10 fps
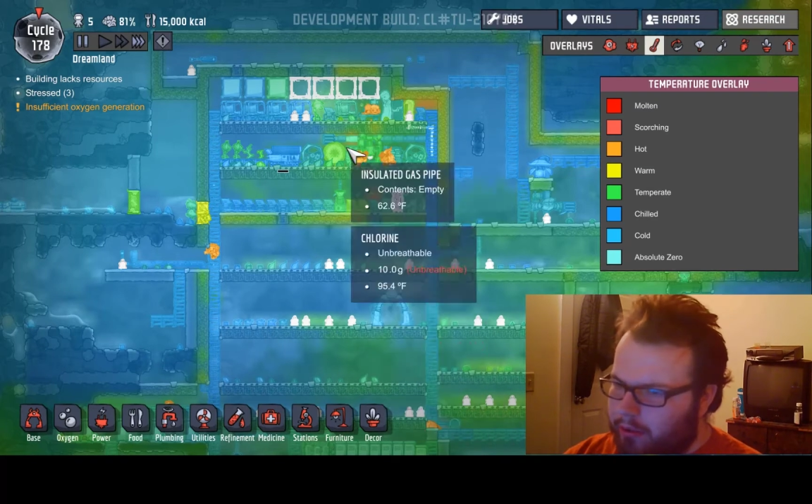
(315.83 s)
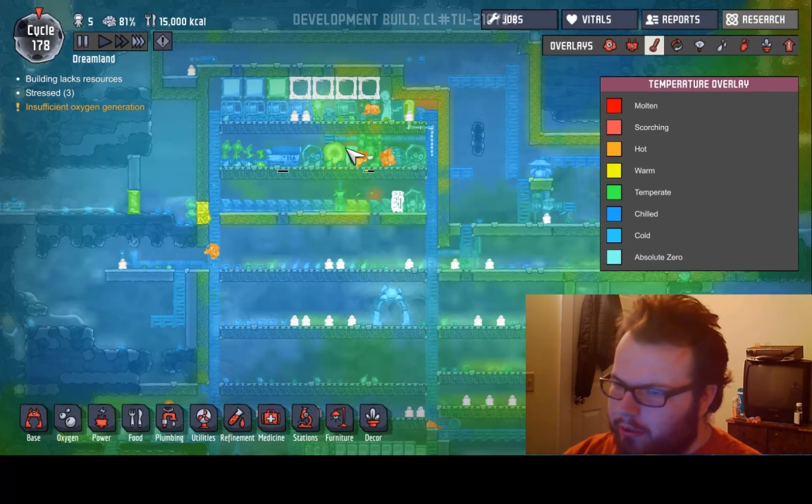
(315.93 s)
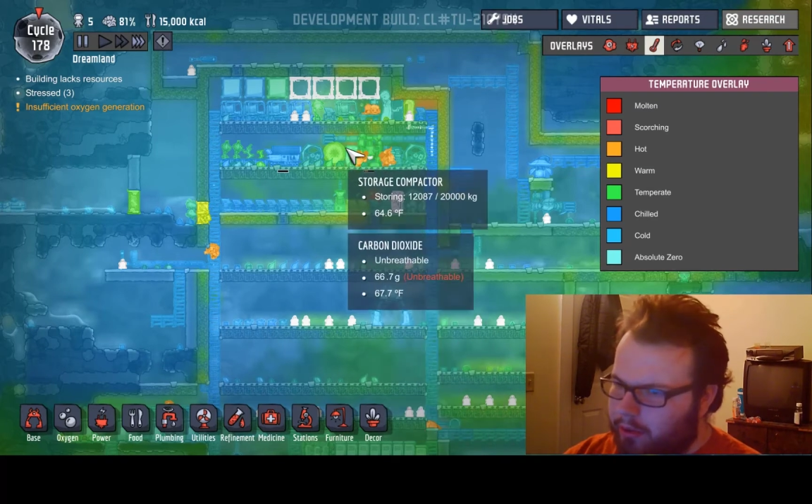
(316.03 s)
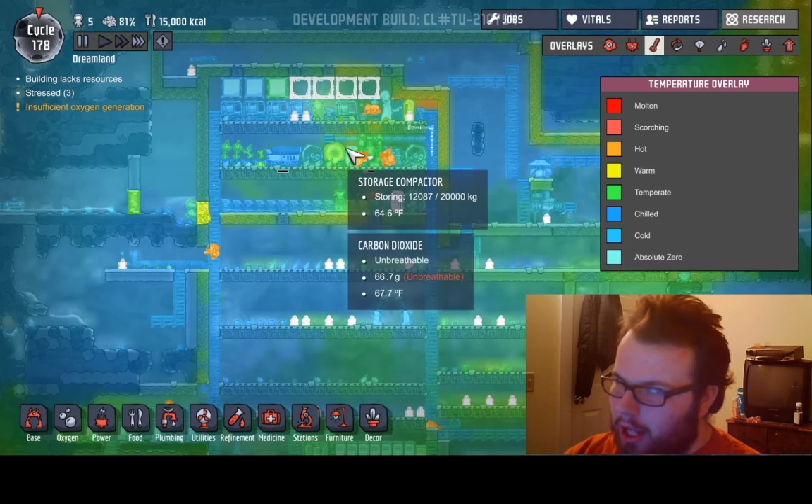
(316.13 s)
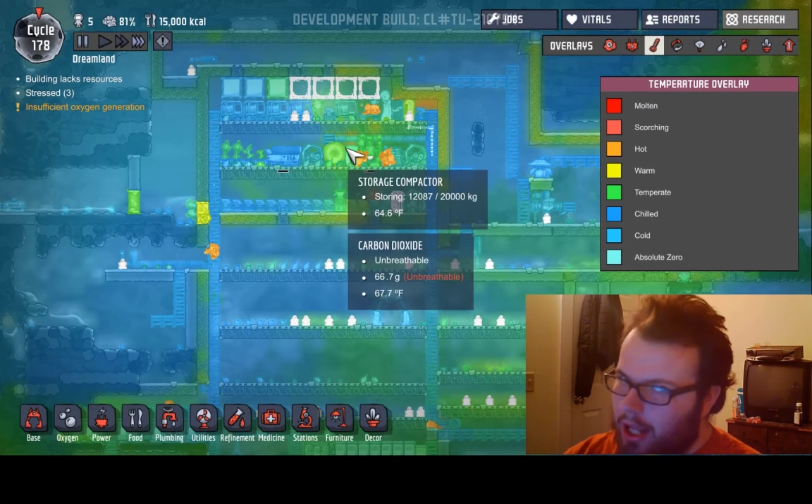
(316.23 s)

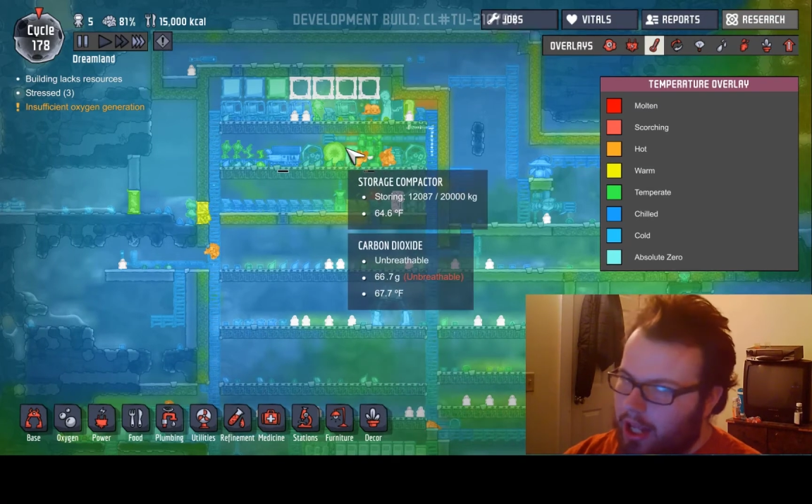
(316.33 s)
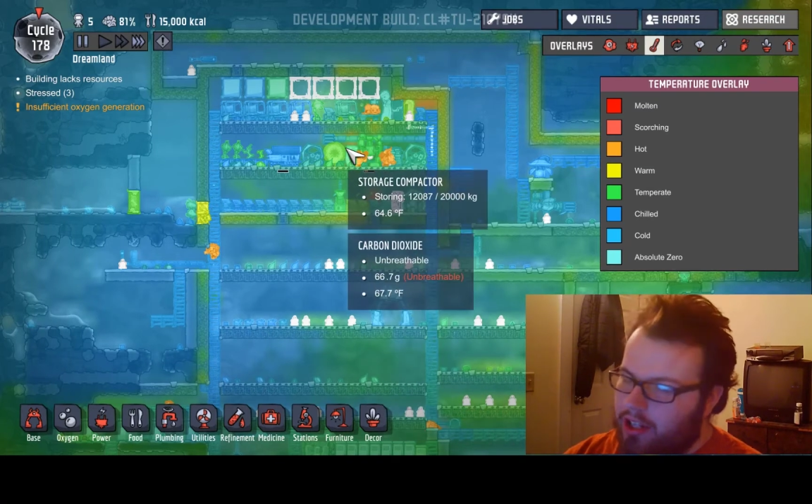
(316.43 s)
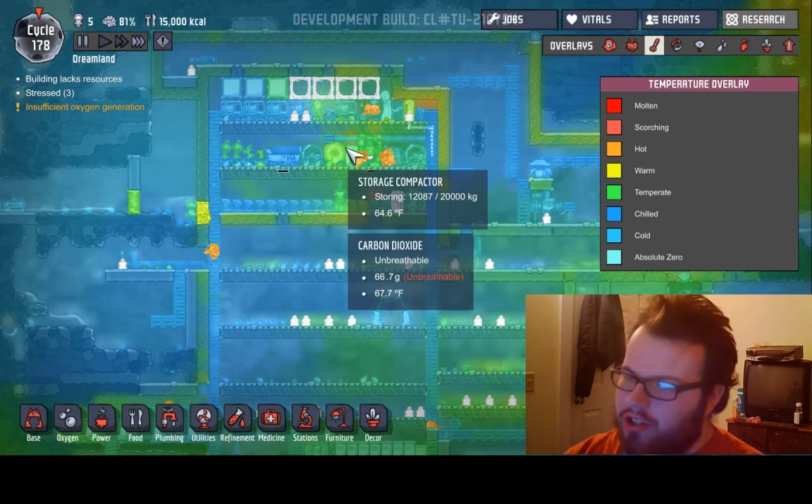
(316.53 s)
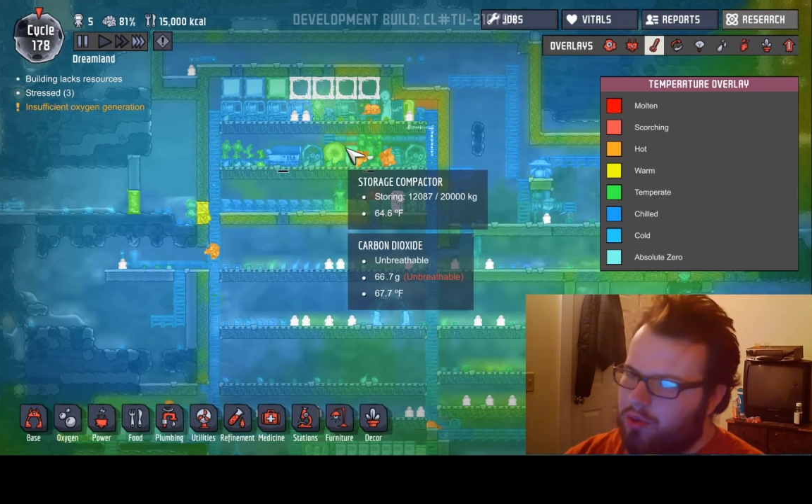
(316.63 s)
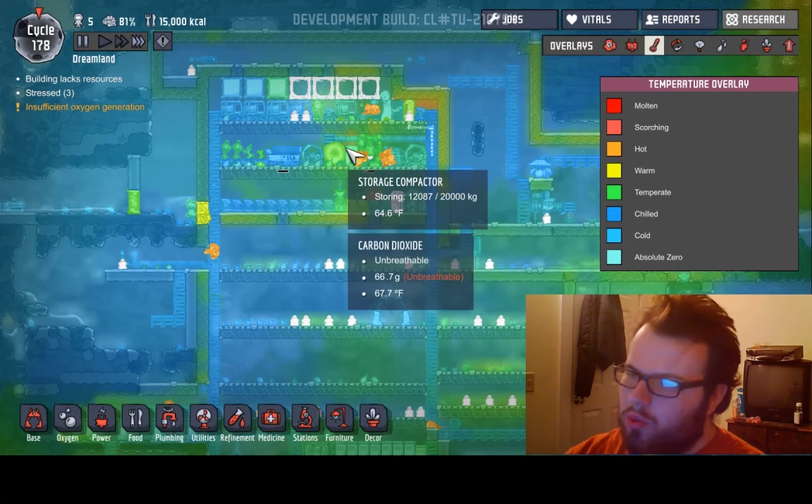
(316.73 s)
It's
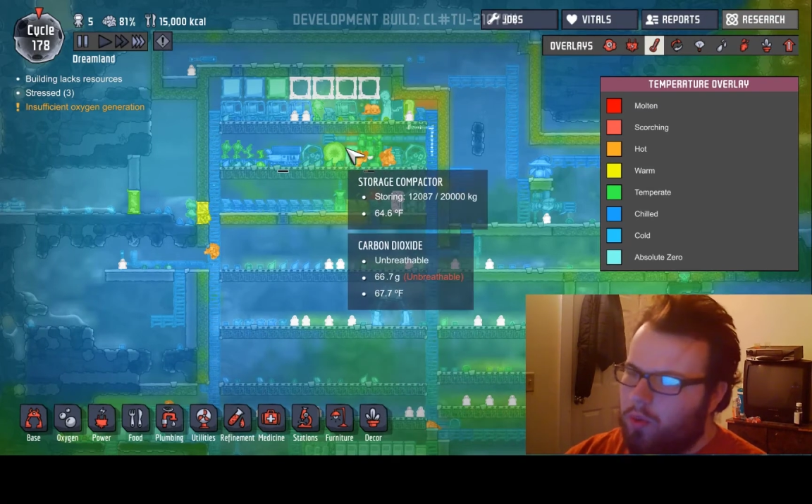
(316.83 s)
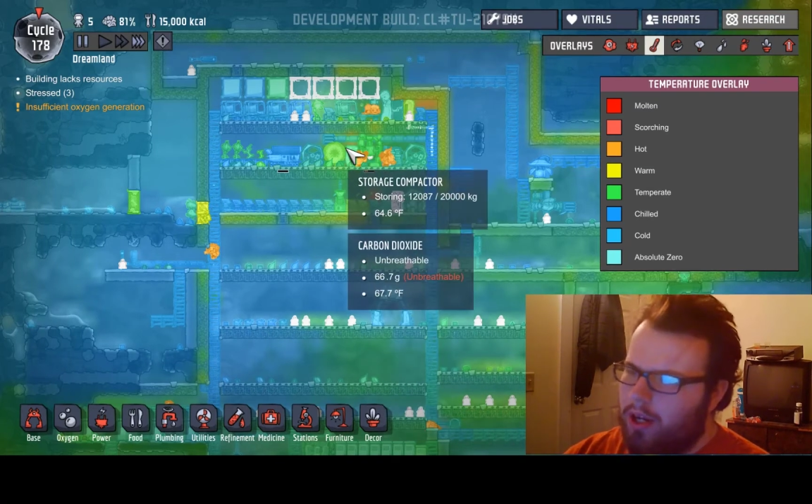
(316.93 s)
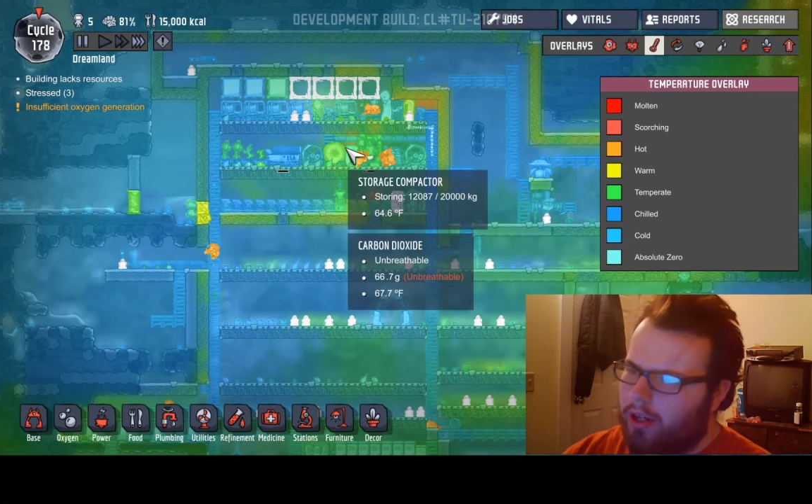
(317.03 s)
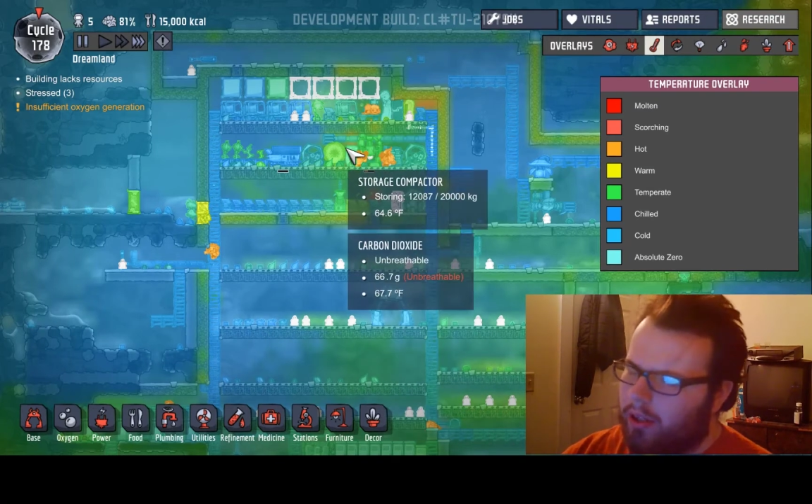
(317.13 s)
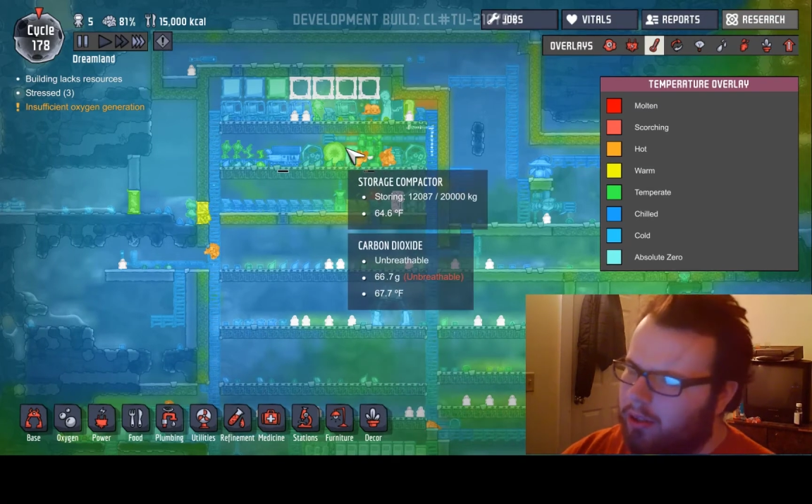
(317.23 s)
just
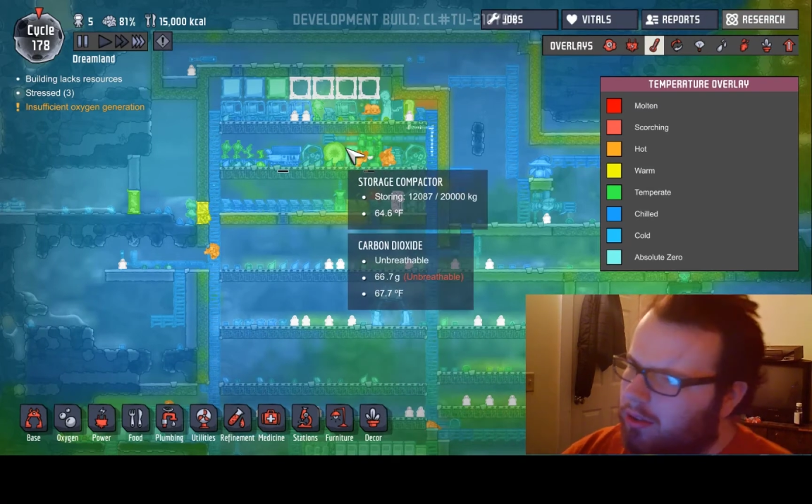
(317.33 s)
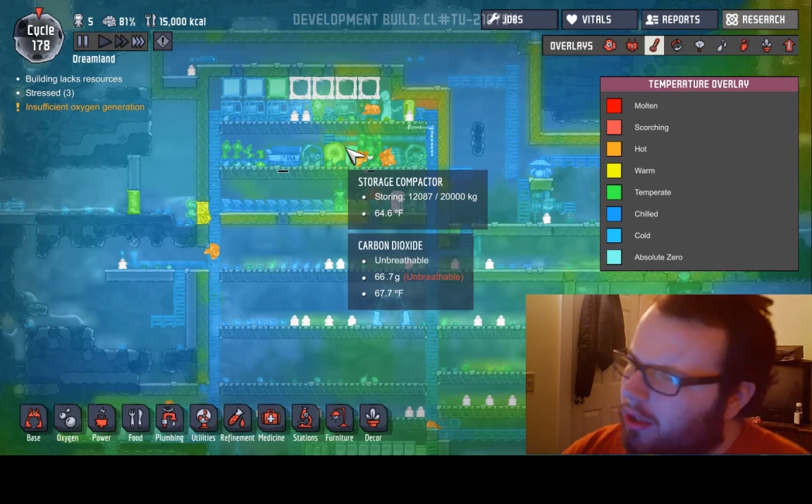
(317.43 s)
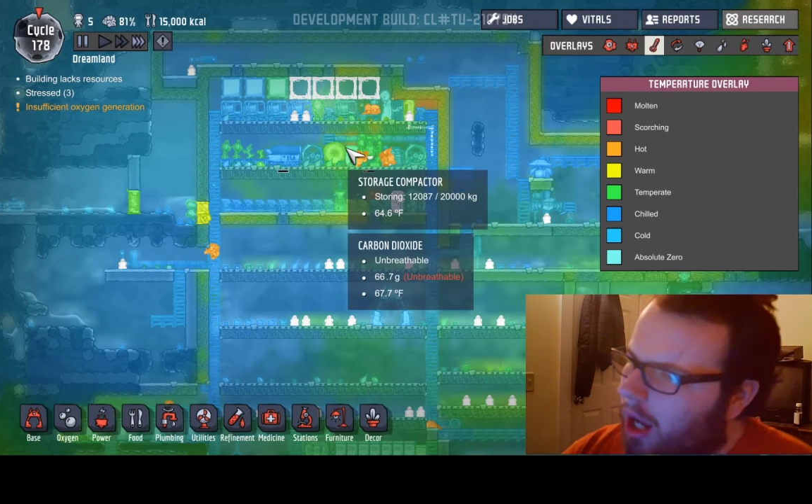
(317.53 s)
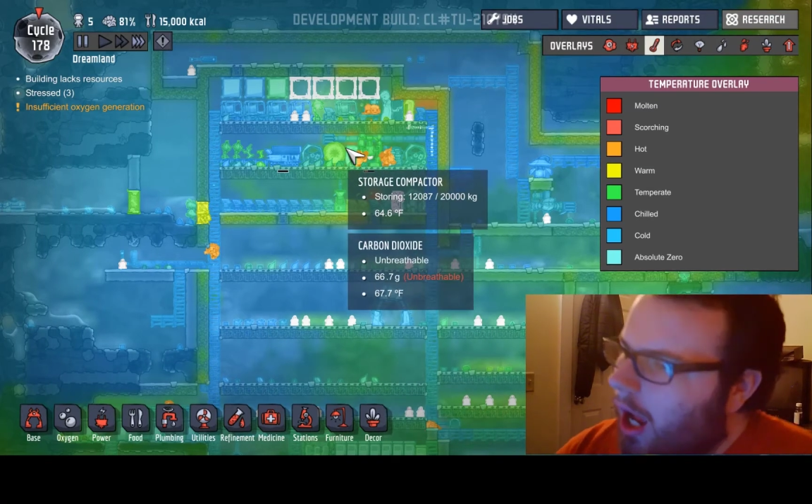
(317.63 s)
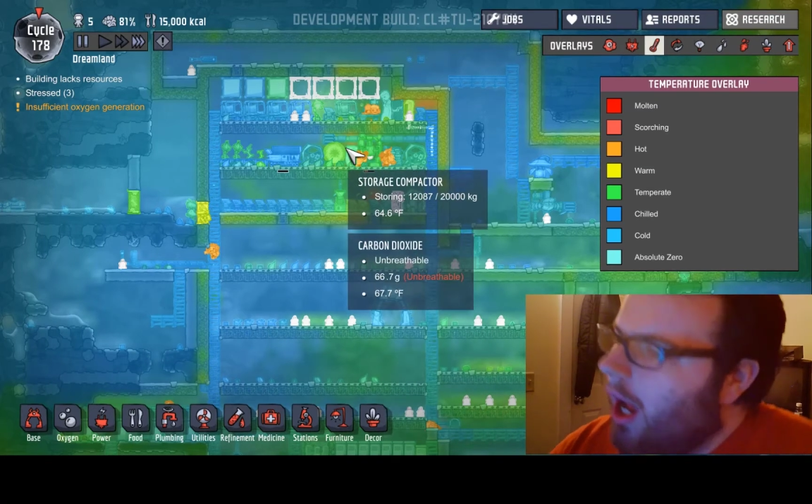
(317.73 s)
weird.
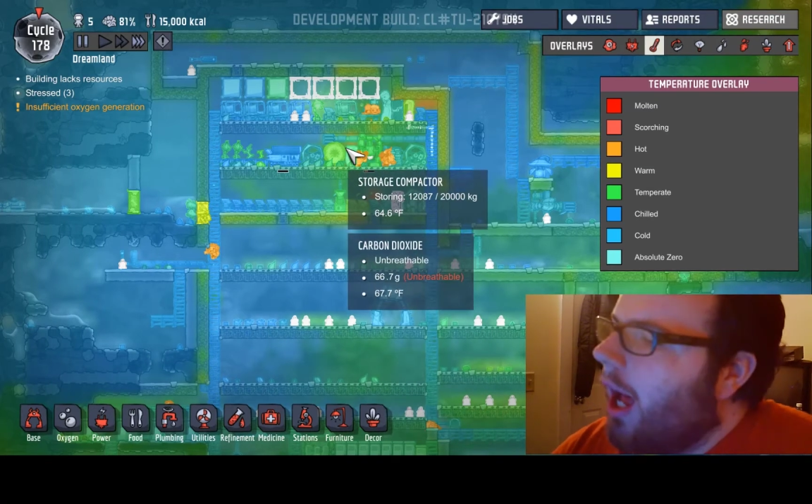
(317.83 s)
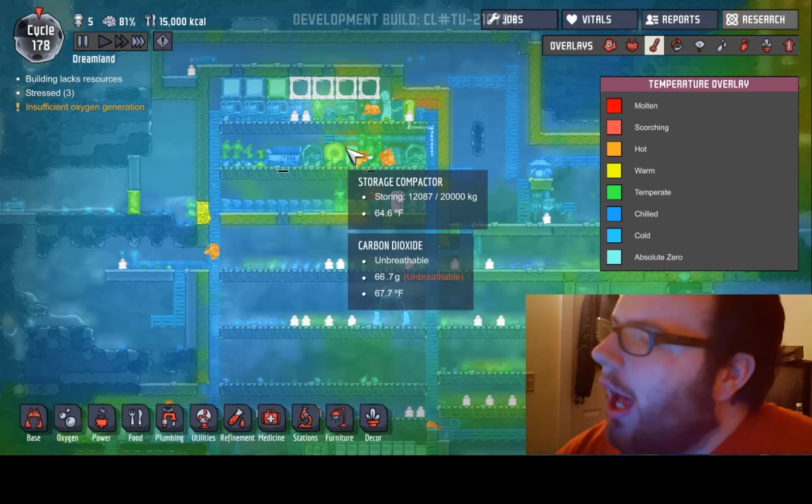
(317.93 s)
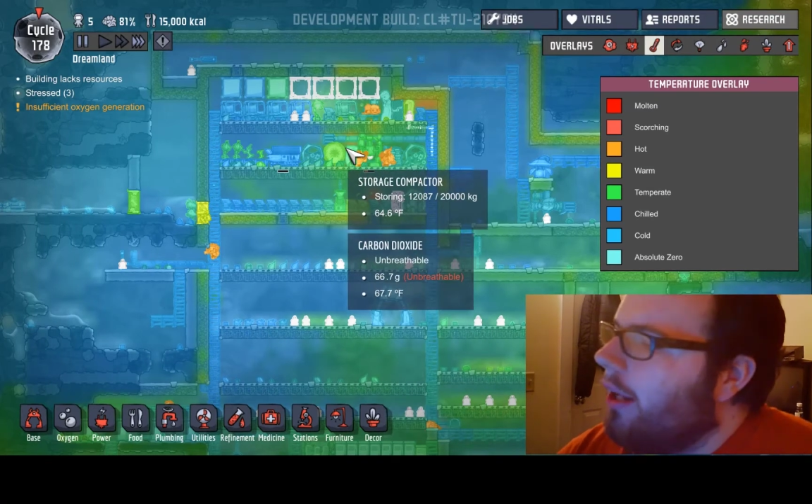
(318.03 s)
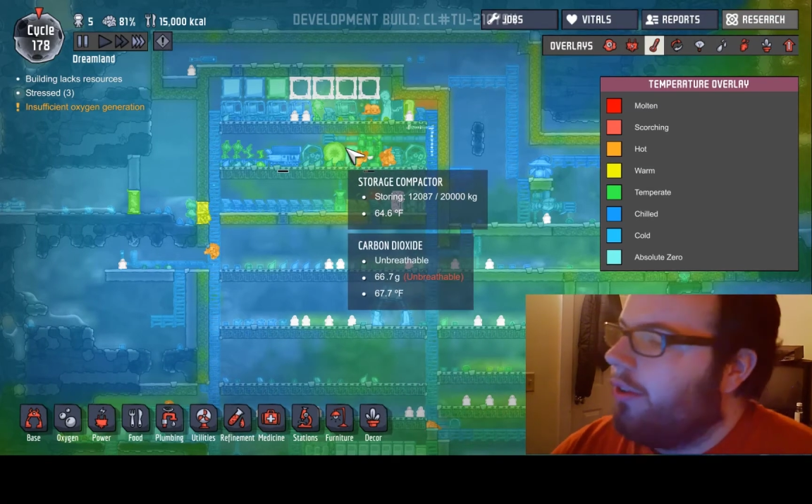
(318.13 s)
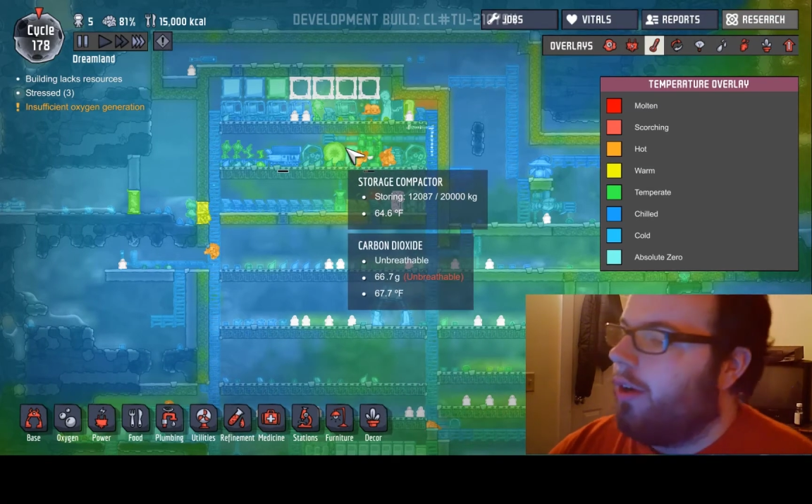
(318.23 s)
I don't know.